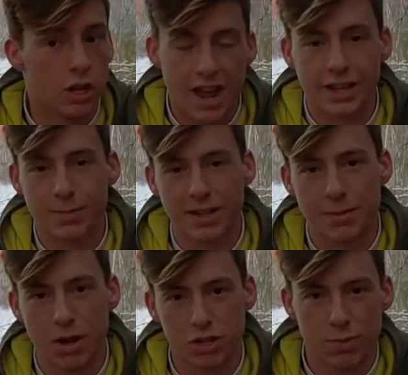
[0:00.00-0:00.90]
Not expecting
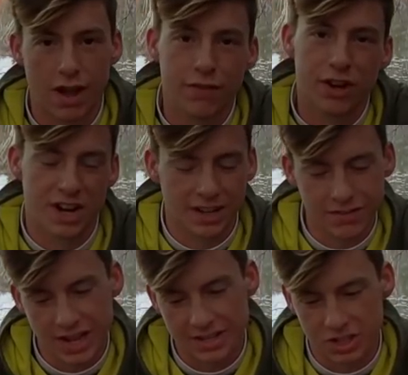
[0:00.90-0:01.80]
much, but I figured I'd give
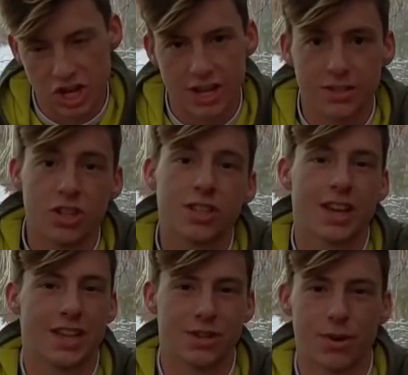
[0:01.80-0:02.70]
you guys a chance just in
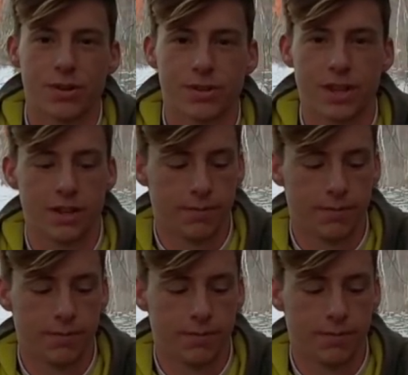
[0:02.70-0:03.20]
case you're interested.